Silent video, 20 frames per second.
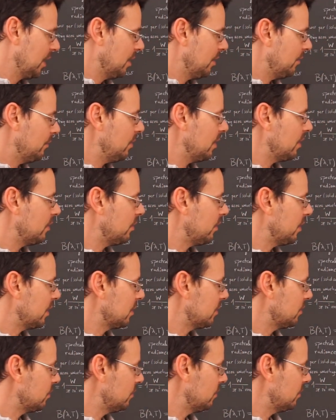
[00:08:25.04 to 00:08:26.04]
We're going
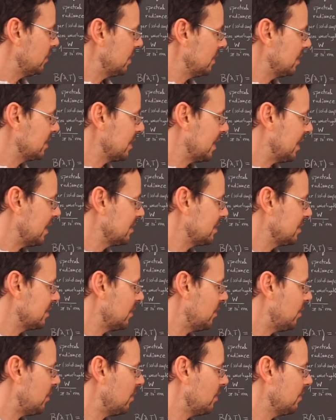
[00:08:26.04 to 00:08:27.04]
to discuss
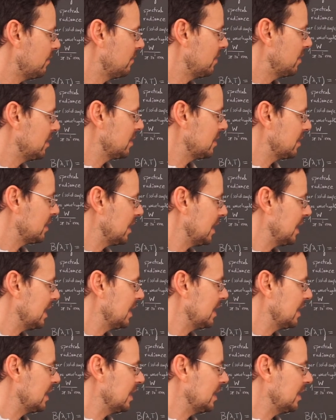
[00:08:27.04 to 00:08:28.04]
all of this
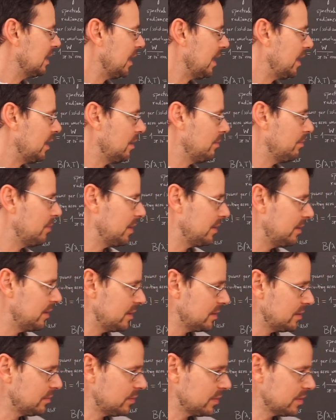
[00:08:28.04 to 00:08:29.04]
in detail, but
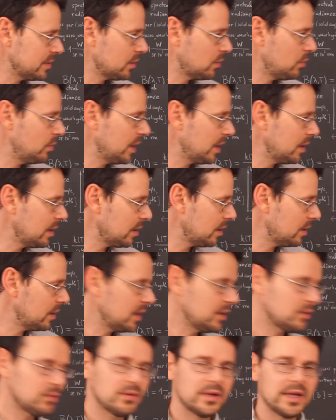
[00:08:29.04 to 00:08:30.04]
this was a quick
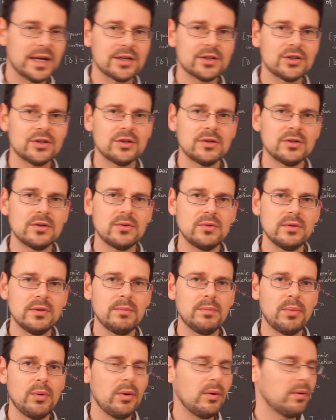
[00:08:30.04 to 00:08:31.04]
introduction to the
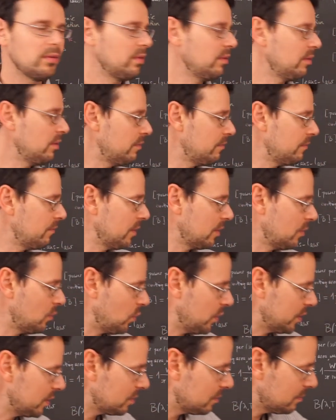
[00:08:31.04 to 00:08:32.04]
birth of
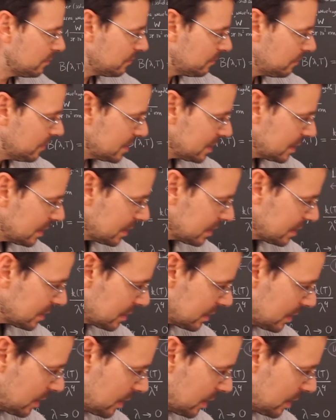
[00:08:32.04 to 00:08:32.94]
quantum physics.